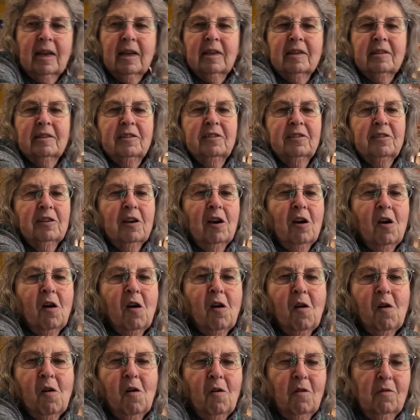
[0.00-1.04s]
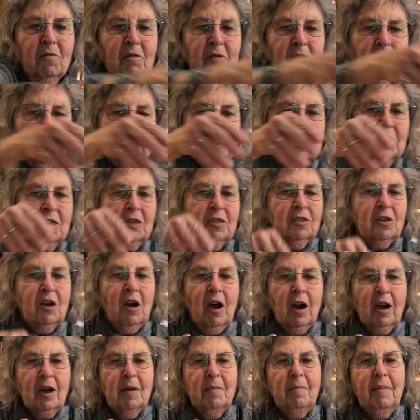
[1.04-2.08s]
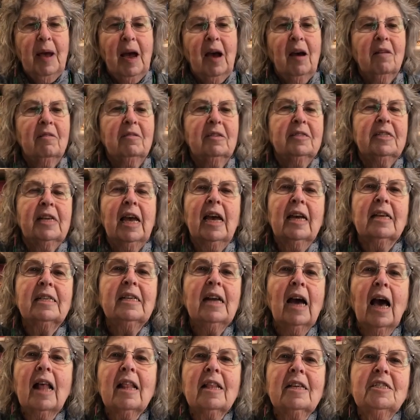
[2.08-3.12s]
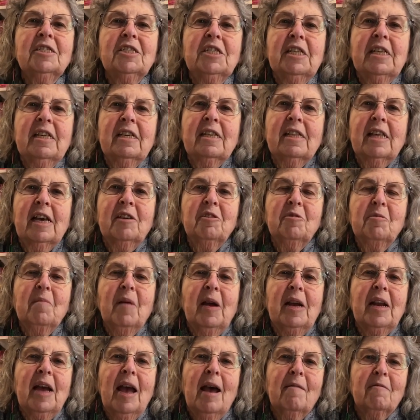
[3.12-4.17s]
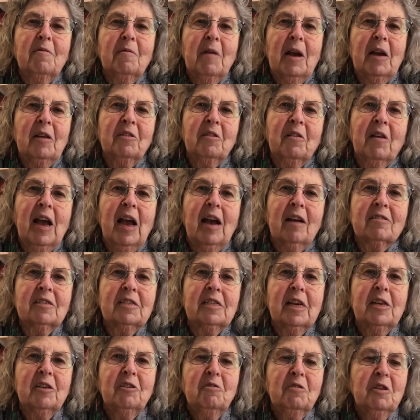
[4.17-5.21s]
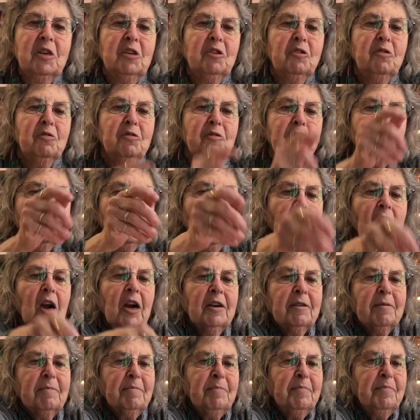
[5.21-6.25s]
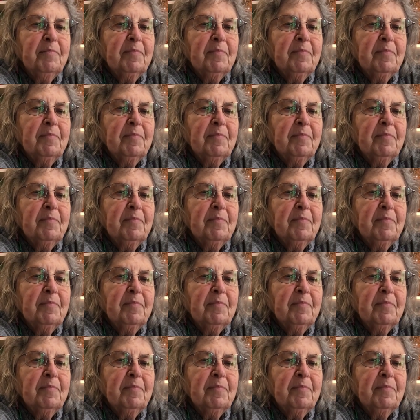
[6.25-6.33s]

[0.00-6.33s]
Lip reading: So let's talk about technology that you might have around your house that you can use for art.